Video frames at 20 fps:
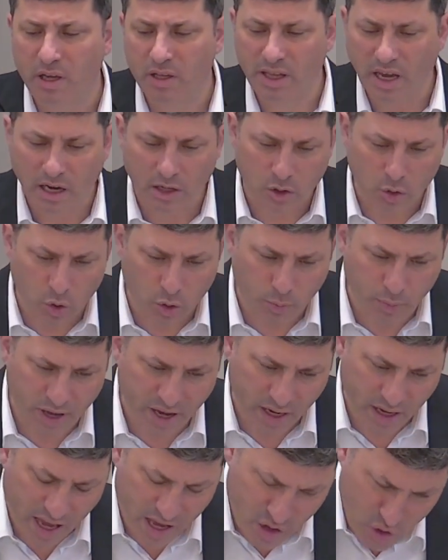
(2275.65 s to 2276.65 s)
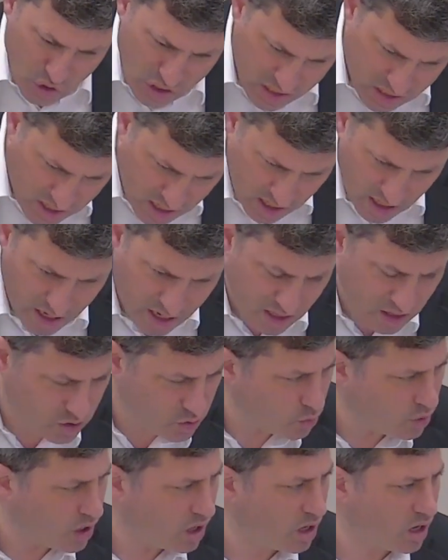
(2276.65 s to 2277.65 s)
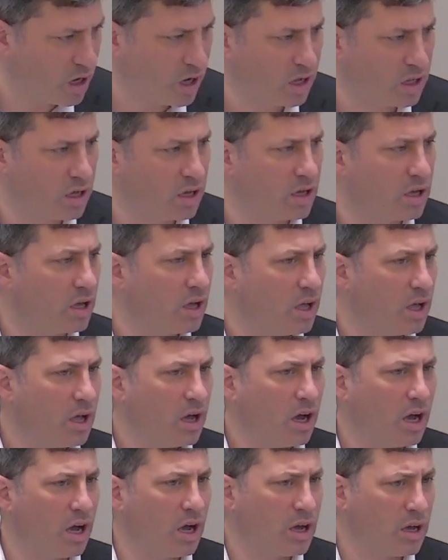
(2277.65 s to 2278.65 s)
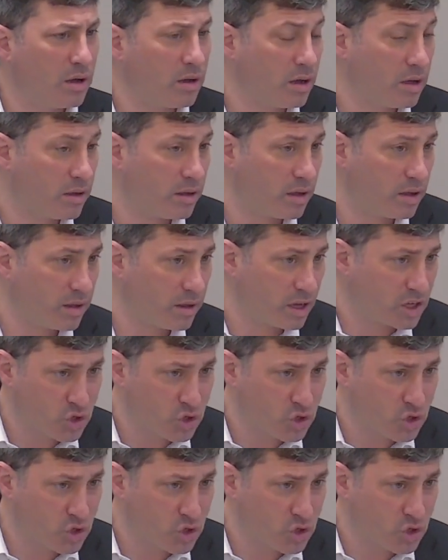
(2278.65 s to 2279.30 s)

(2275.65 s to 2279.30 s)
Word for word: You take a toothpick and you stick it into a, a, a, a